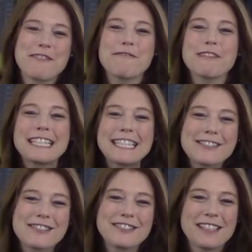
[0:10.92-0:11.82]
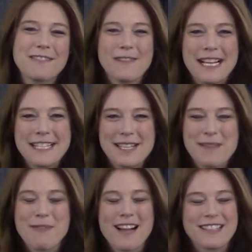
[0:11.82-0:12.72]
a financial
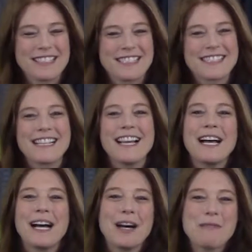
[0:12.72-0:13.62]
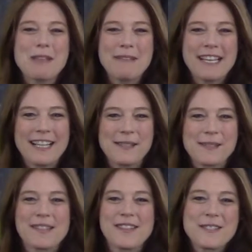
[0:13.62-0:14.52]
advising practice. I'm Amy
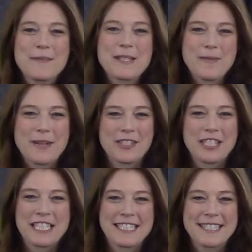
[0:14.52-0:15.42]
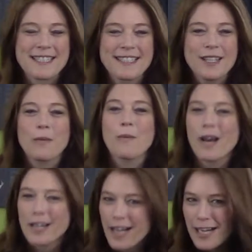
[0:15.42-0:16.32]
Howes, and this week's question is,
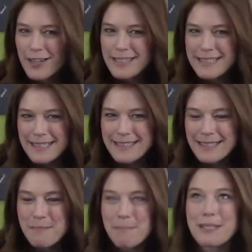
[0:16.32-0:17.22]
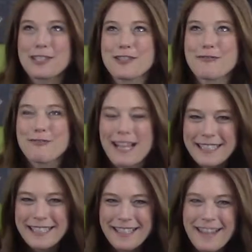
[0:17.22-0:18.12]
want to hire an assistant but
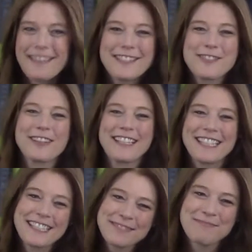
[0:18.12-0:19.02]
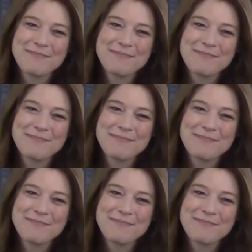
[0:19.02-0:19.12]
dread the training?